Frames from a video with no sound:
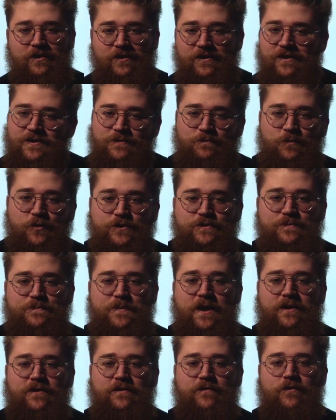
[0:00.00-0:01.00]
This
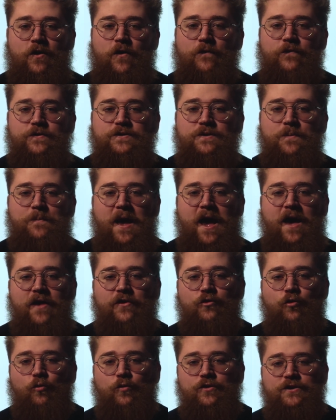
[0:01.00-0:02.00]
perspective offers a
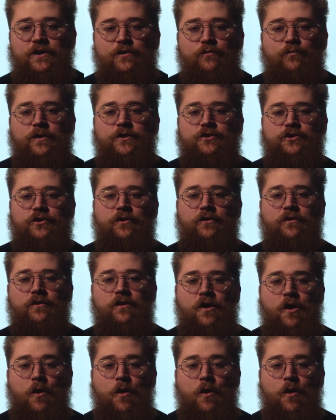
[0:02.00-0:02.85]
path towards a richer,